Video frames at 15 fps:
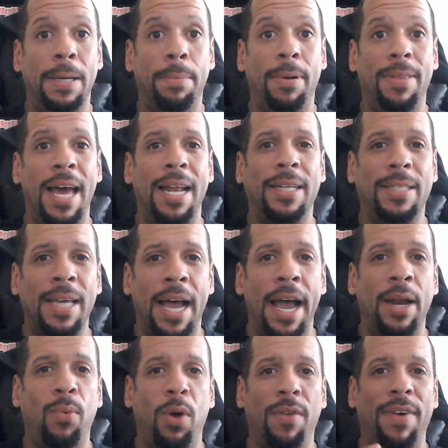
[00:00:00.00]
But that
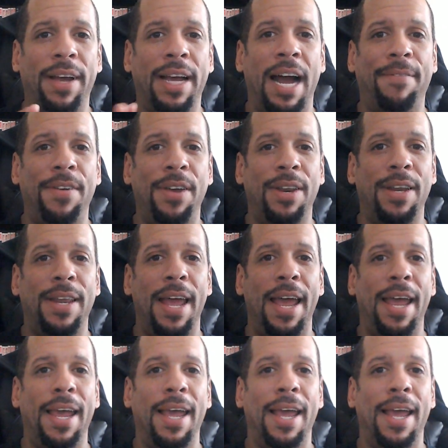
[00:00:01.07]
aside, what have I got for you today?